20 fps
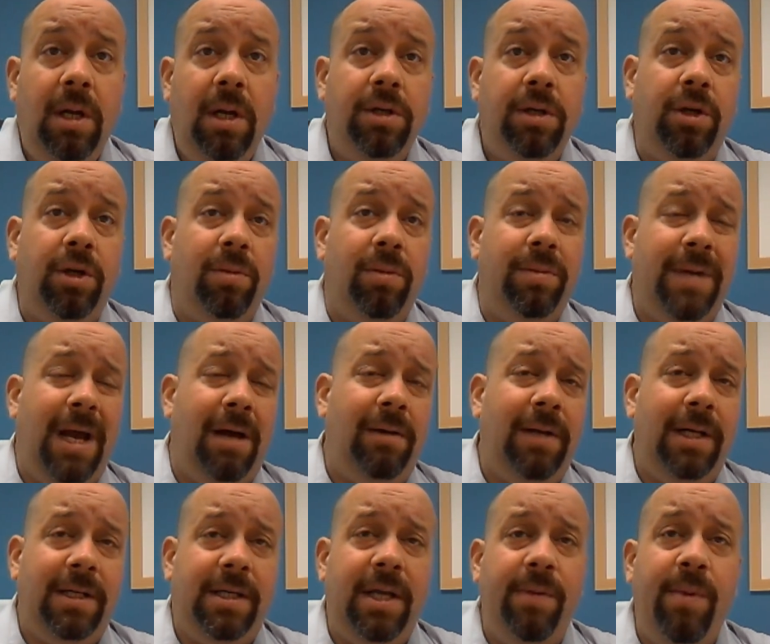So now
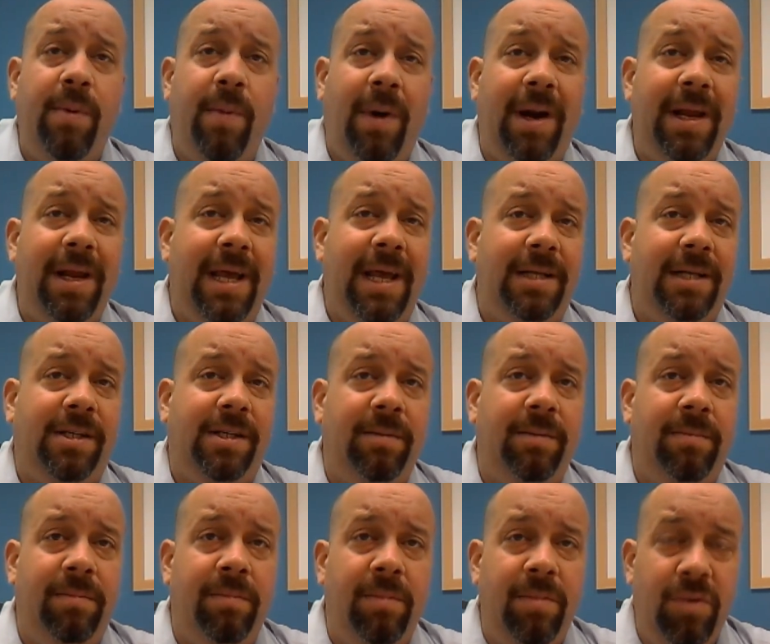let's say we want to get
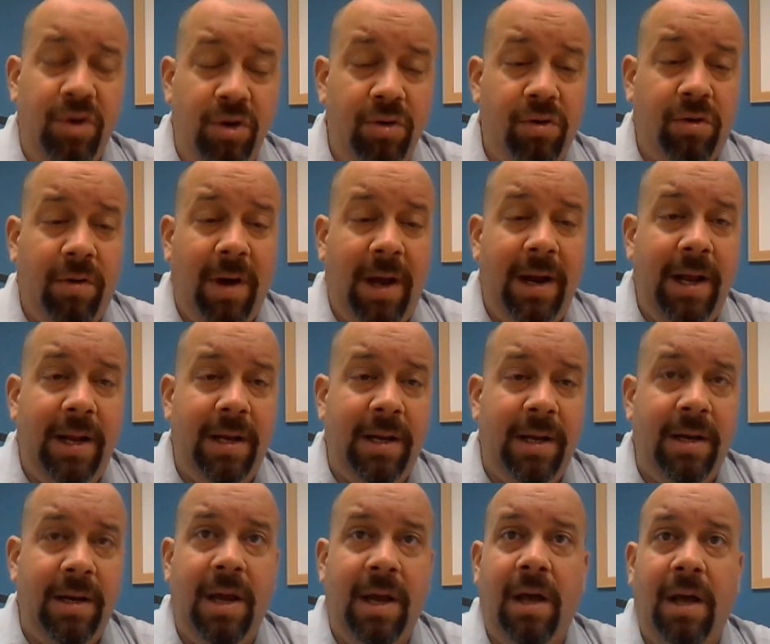some new credit
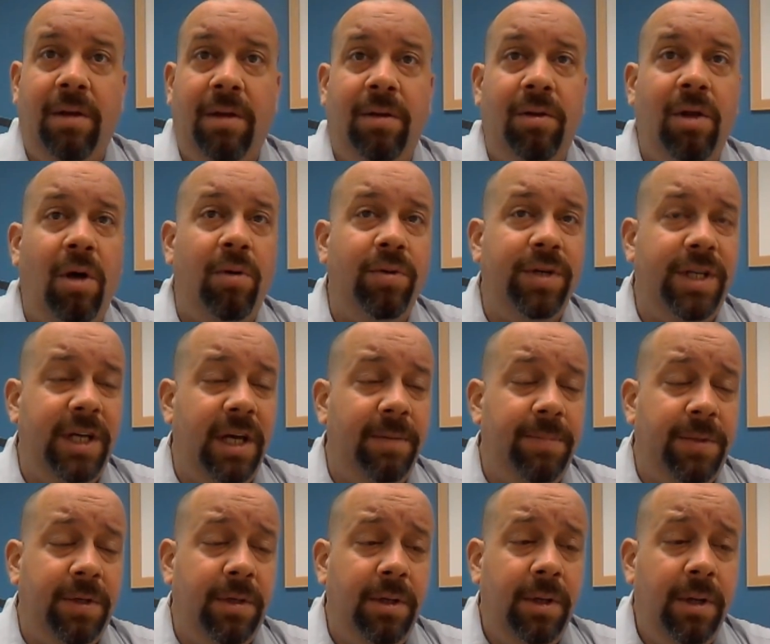and loan
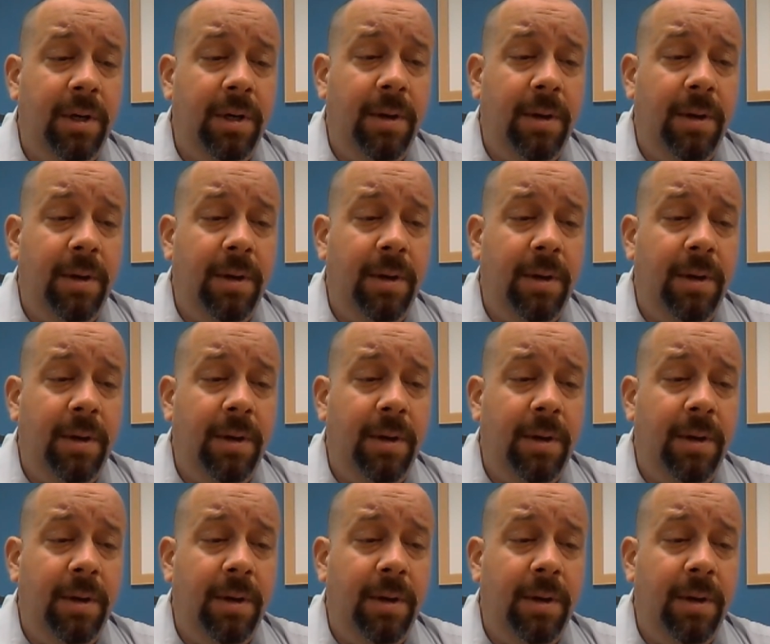tips.